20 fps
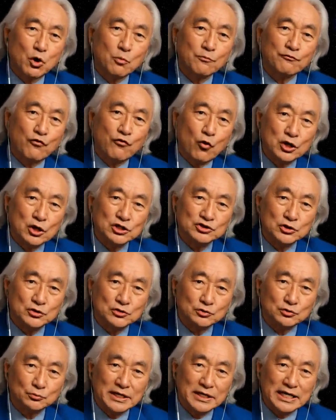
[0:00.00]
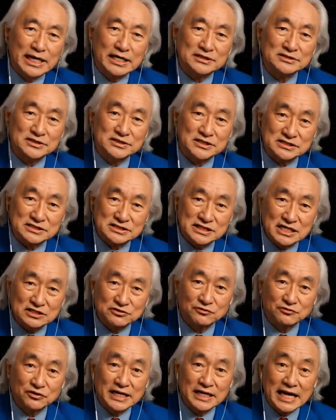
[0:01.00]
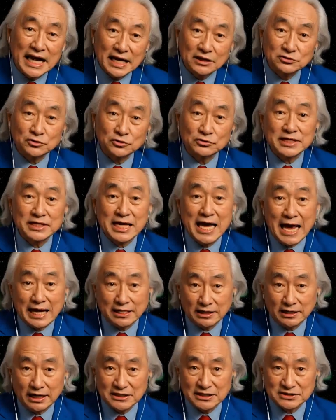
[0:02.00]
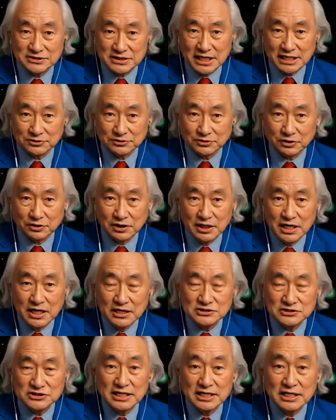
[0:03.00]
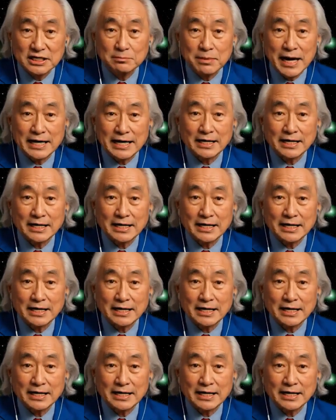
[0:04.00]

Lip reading: smashing into each other and forming into planets and moons and asteroids and things, but